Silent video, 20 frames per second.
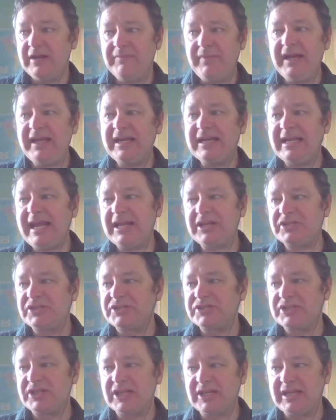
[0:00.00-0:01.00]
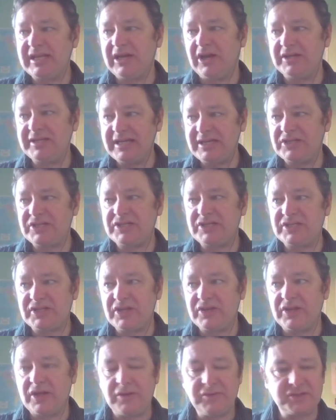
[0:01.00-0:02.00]
make connections to the
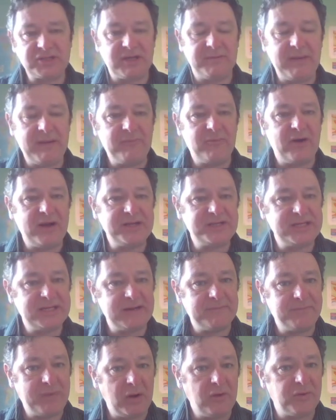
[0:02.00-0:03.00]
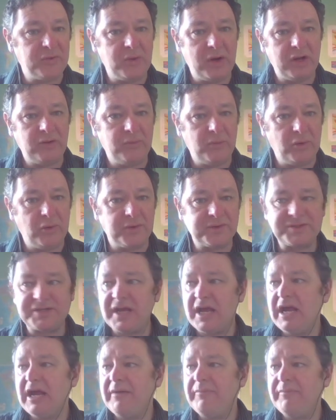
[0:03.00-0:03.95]
identities of those commemorated in both world wars,